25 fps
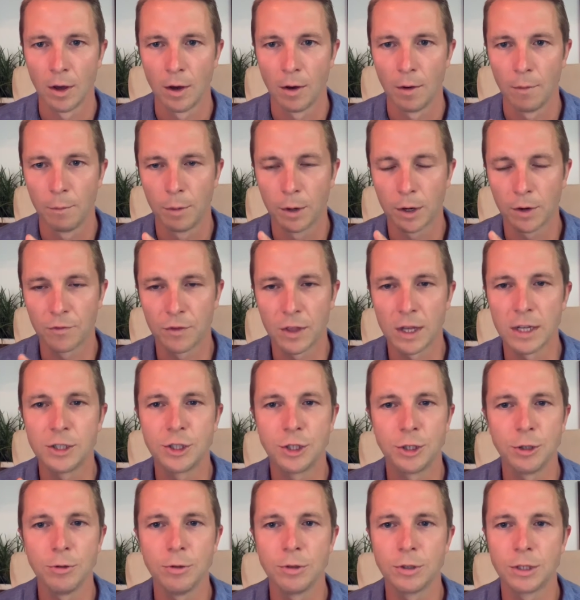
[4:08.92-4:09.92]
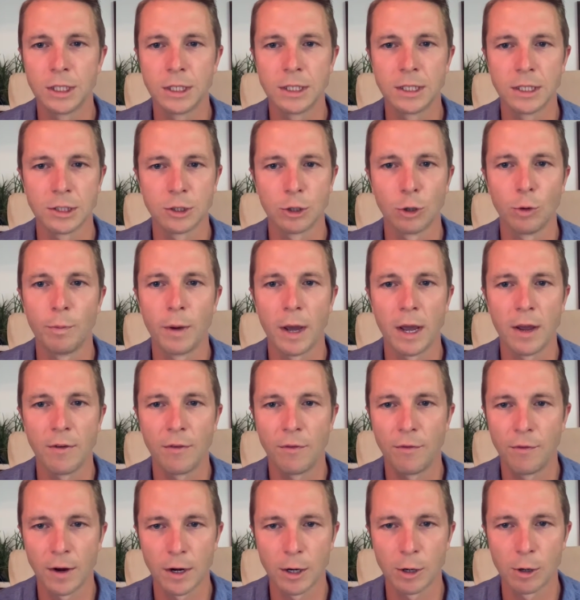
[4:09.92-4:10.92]
But if they choose to disobey,
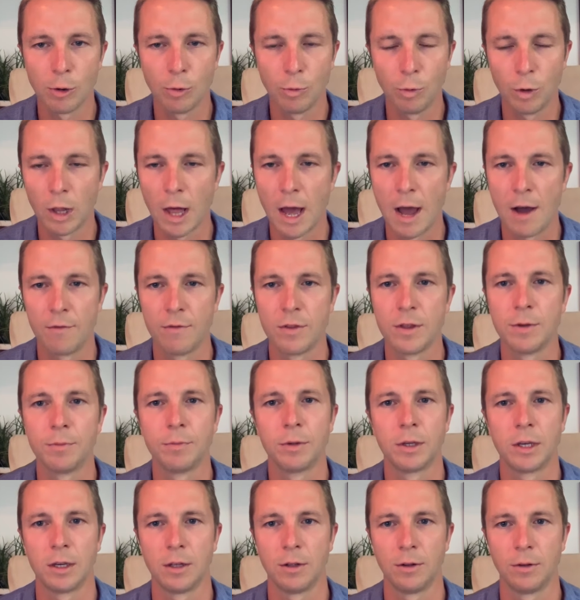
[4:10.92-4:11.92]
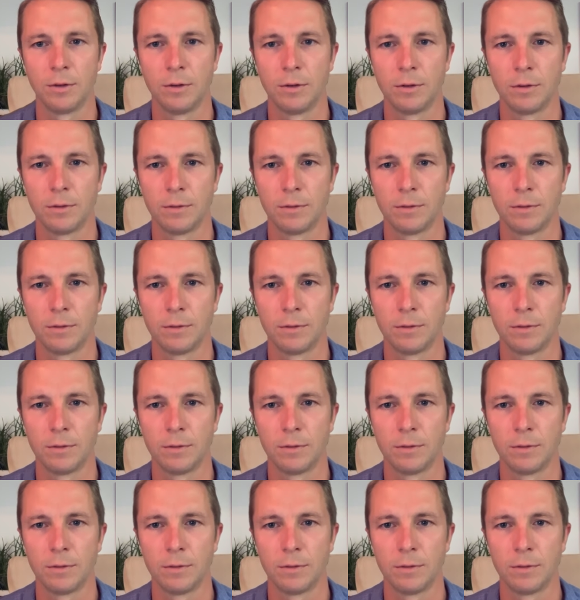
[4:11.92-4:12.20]
Pharaoh will have them killed.